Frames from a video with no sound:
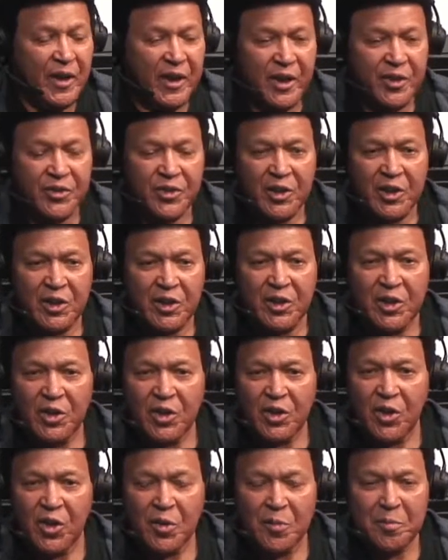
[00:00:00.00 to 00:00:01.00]
if you
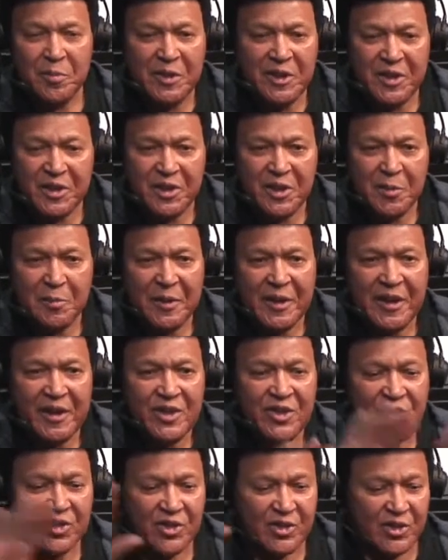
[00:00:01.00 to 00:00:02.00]
look on Media
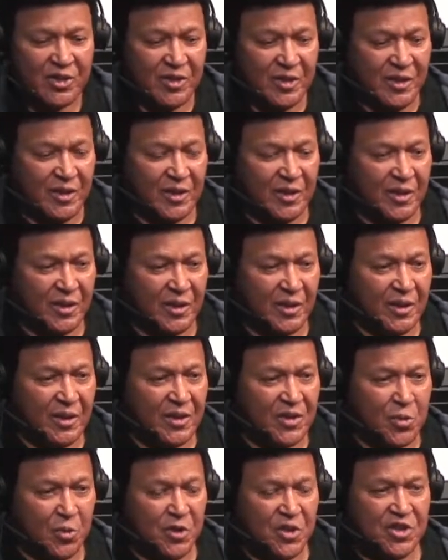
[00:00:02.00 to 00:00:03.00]
Base,
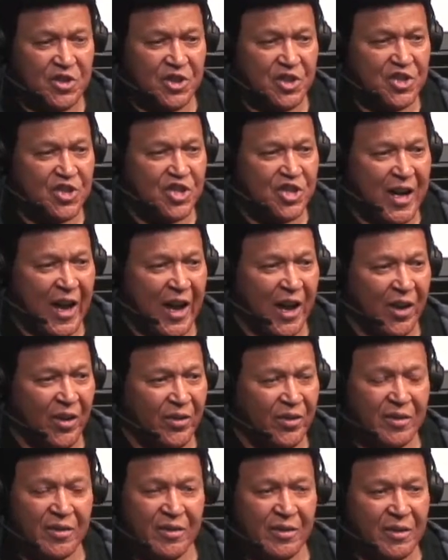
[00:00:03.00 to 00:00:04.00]
Twist and Shout,
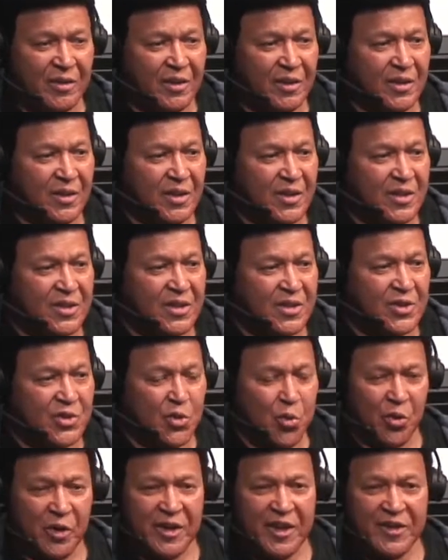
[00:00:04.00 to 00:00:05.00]

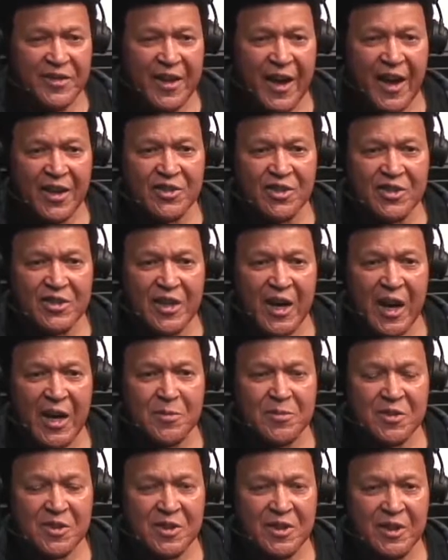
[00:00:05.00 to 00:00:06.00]
20,000
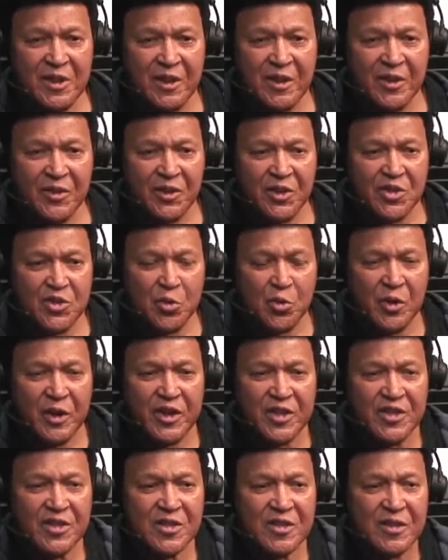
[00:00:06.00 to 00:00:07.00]
times a year. The
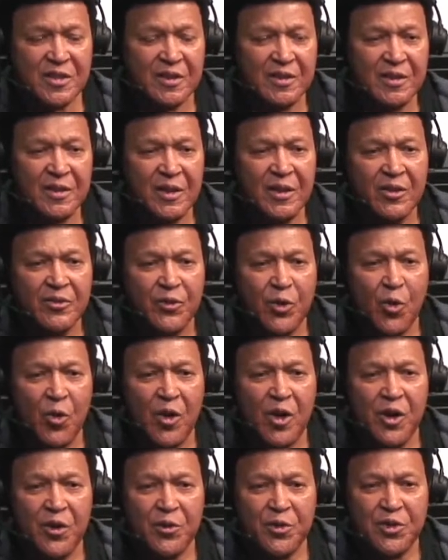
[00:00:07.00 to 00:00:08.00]
Twist,
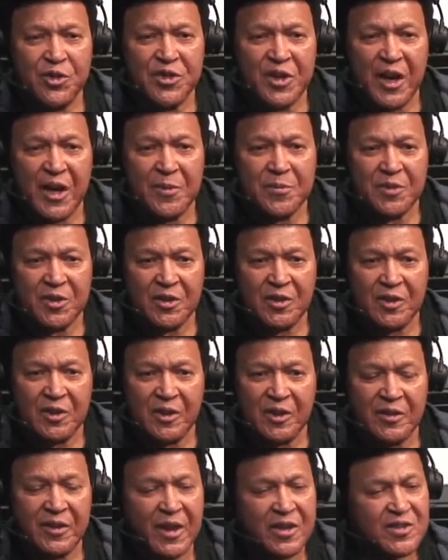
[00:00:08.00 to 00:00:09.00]
400 times a
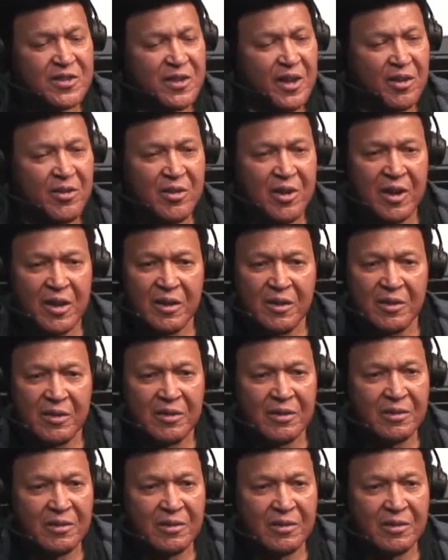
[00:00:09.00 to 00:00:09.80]
year. That's not right.